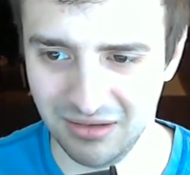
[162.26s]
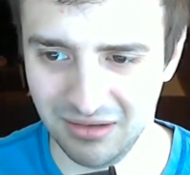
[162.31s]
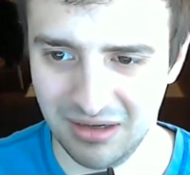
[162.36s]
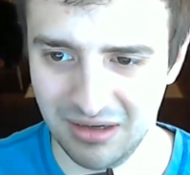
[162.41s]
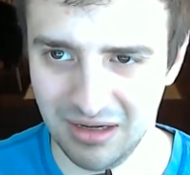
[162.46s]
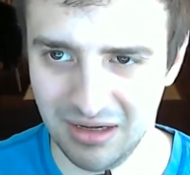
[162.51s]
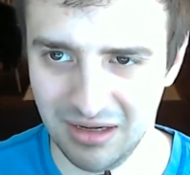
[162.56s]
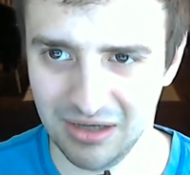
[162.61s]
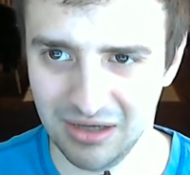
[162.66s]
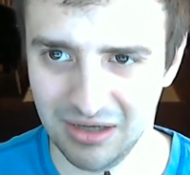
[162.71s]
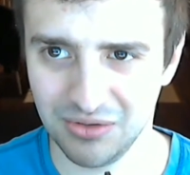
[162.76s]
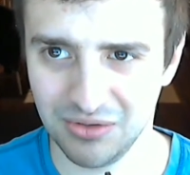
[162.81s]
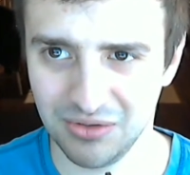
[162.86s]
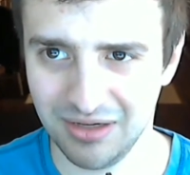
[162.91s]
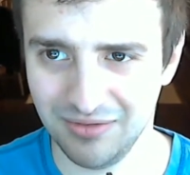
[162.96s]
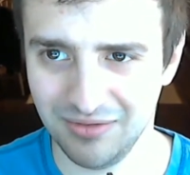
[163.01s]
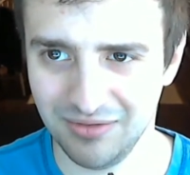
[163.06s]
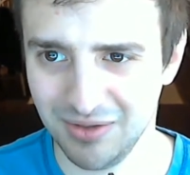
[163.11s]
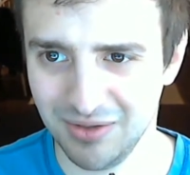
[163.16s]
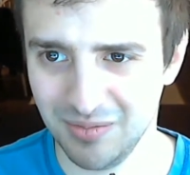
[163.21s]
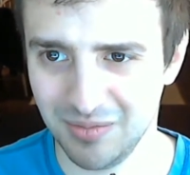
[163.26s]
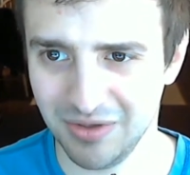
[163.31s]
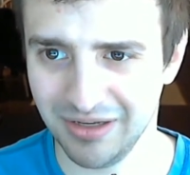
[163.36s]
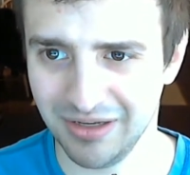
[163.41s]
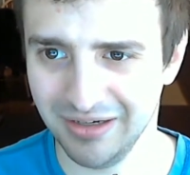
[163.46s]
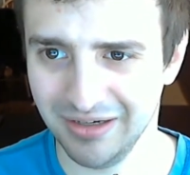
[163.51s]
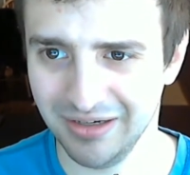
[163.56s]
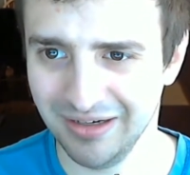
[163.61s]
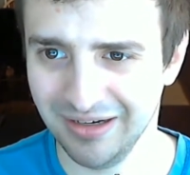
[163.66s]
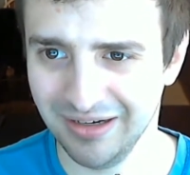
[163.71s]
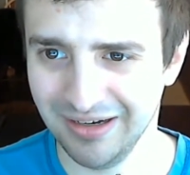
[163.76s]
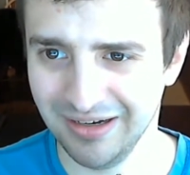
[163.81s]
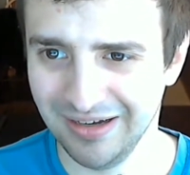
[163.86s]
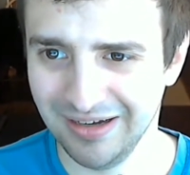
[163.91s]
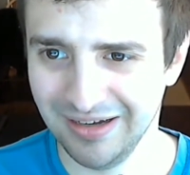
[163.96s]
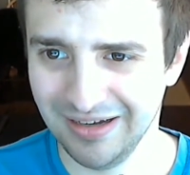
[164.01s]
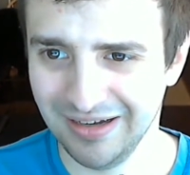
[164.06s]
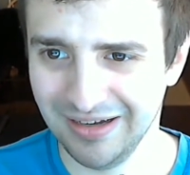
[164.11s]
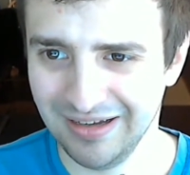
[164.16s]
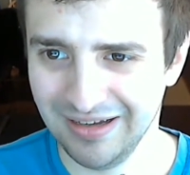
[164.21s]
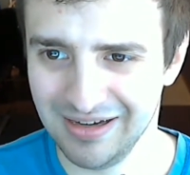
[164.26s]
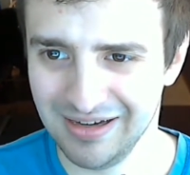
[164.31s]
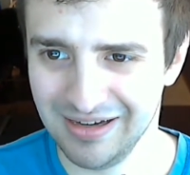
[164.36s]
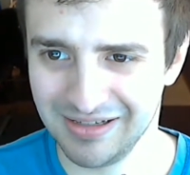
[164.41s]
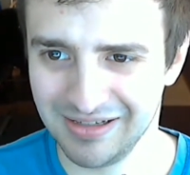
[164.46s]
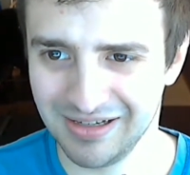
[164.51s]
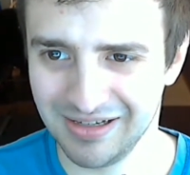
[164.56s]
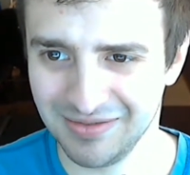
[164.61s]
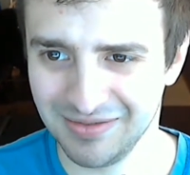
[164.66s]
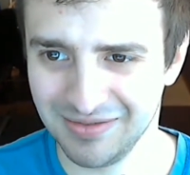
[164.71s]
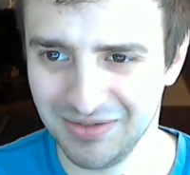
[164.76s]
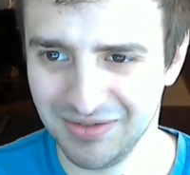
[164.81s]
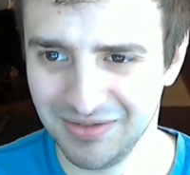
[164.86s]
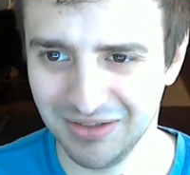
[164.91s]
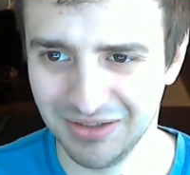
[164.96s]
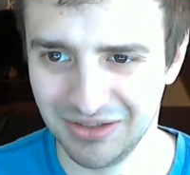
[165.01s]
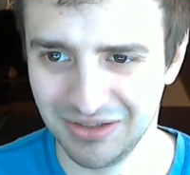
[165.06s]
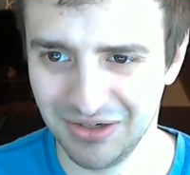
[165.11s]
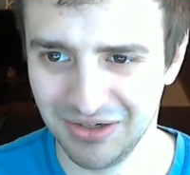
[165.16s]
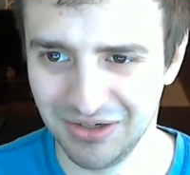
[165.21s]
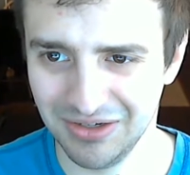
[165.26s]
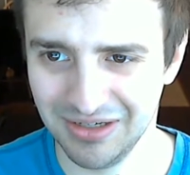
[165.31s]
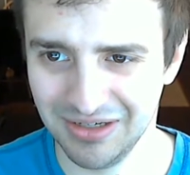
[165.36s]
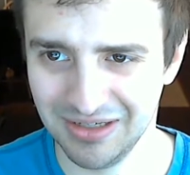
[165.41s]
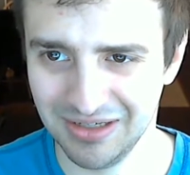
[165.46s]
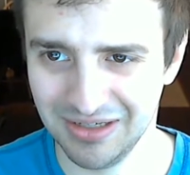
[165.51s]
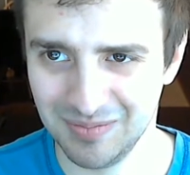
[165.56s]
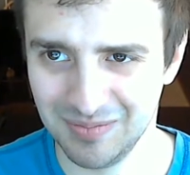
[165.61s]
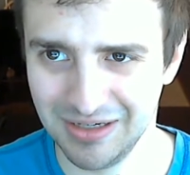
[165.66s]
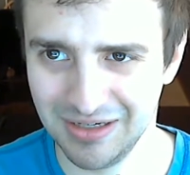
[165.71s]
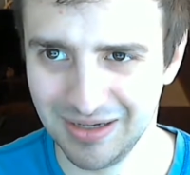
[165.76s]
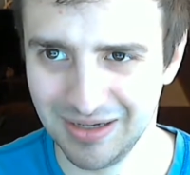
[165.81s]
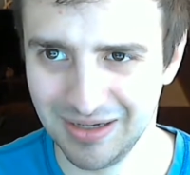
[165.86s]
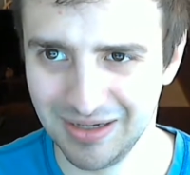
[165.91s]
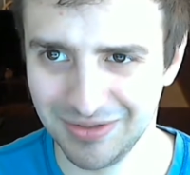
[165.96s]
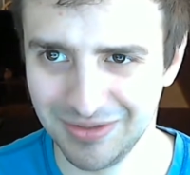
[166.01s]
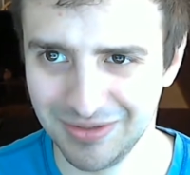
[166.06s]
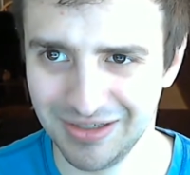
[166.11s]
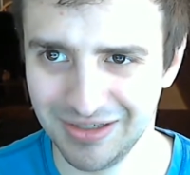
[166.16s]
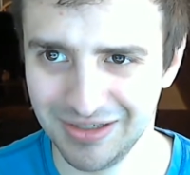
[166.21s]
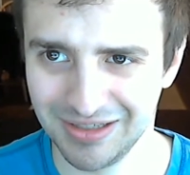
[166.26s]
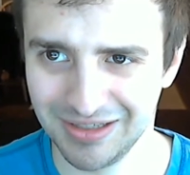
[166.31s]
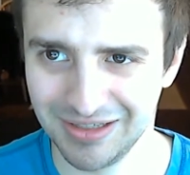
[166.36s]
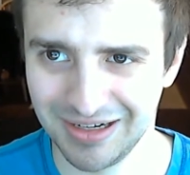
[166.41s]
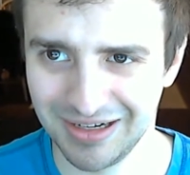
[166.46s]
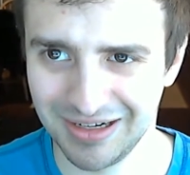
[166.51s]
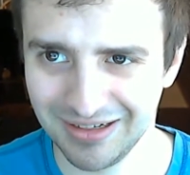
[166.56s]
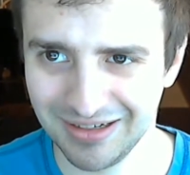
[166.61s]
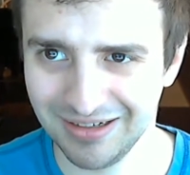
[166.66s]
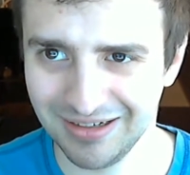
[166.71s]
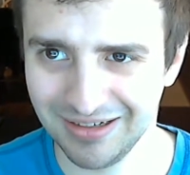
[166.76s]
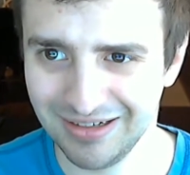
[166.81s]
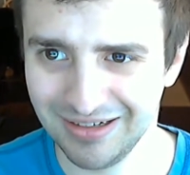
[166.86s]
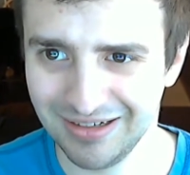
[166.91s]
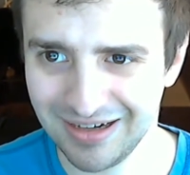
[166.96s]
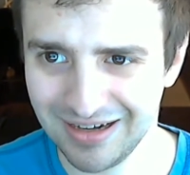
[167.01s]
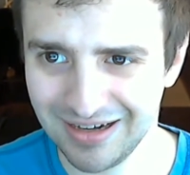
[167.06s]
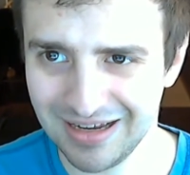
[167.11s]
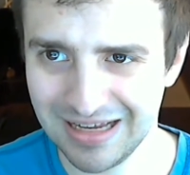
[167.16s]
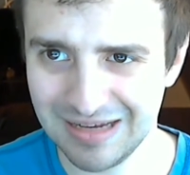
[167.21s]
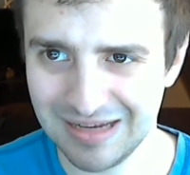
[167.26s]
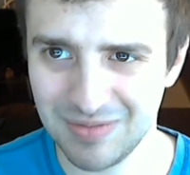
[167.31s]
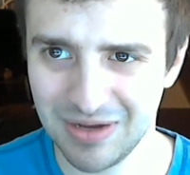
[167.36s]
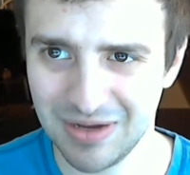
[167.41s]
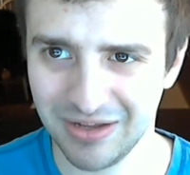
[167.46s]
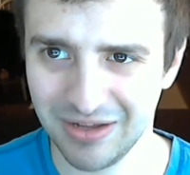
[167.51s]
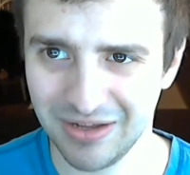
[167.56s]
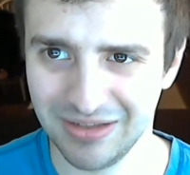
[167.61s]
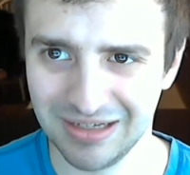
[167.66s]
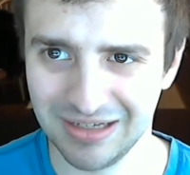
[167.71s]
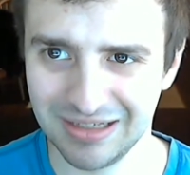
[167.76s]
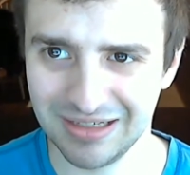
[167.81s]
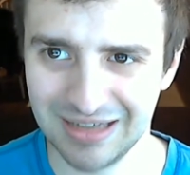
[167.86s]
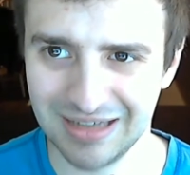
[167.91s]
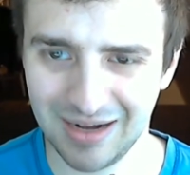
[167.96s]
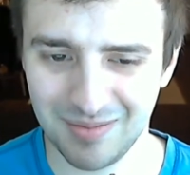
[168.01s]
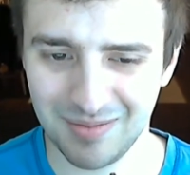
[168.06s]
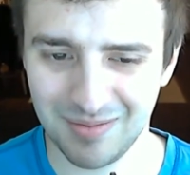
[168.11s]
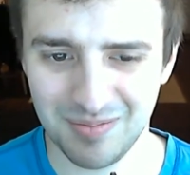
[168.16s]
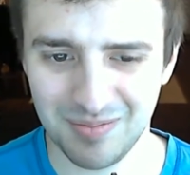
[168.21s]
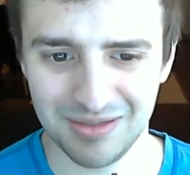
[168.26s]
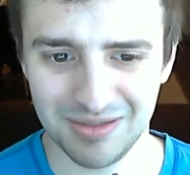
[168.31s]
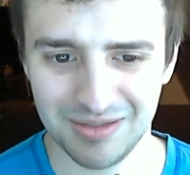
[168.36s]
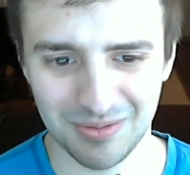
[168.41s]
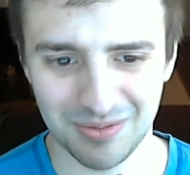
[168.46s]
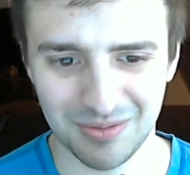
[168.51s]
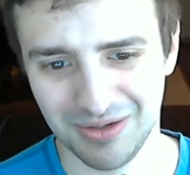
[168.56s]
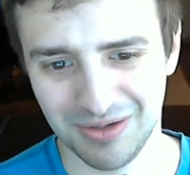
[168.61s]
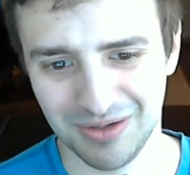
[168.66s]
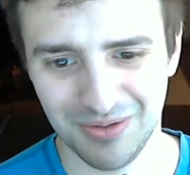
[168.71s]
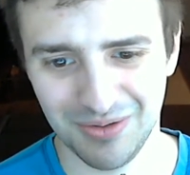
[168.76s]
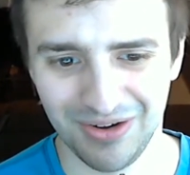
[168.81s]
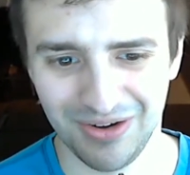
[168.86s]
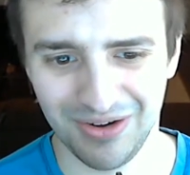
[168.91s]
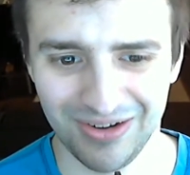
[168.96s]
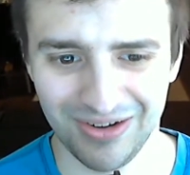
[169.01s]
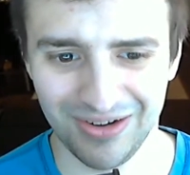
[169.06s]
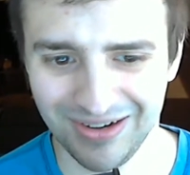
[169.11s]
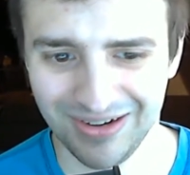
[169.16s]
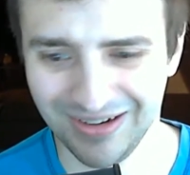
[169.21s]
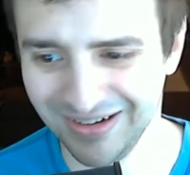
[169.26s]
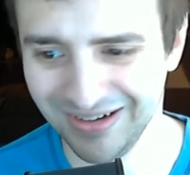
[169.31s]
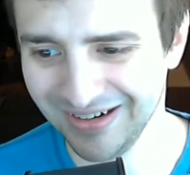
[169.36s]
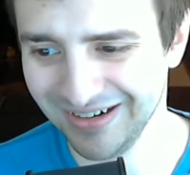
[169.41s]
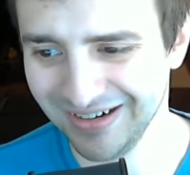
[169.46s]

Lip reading: Android give you, but it just doesn't feel as good as being able to just like email the exact place where you are,